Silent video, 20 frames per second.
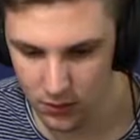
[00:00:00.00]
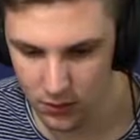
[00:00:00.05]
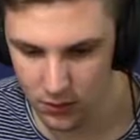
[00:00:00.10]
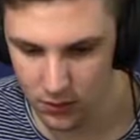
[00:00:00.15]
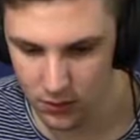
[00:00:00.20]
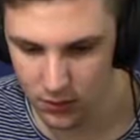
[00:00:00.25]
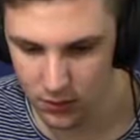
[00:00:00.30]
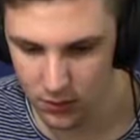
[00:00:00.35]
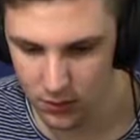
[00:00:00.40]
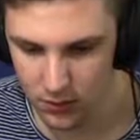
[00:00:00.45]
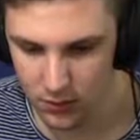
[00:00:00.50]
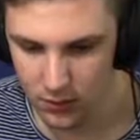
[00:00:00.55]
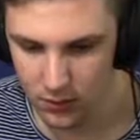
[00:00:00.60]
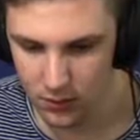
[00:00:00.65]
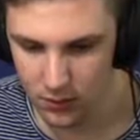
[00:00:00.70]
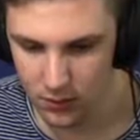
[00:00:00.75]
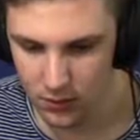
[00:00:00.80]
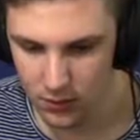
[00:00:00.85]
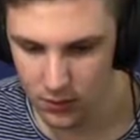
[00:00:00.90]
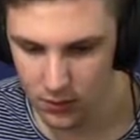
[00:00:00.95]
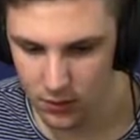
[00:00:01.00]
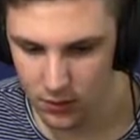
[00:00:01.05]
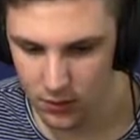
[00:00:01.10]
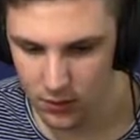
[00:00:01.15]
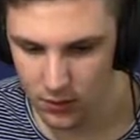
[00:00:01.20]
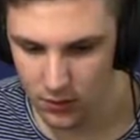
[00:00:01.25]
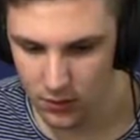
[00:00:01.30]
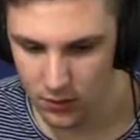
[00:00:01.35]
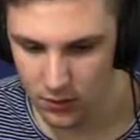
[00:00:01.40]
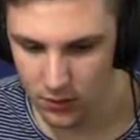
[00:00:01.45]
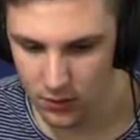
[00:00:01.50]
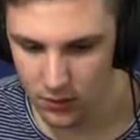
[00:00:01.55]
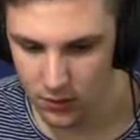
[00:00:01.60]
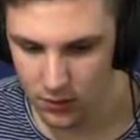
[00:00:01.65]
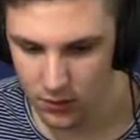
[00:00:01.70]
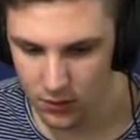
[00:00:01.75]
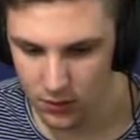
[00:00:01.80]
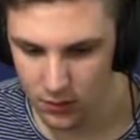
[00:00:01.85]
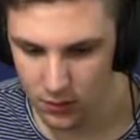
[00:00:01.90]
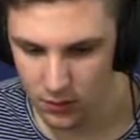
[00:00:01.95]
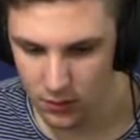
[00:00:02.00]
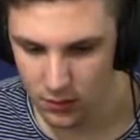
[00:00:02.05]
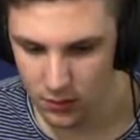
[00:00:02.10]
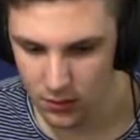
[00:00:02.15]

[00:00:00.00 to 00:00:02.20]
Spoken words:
Nothing is said.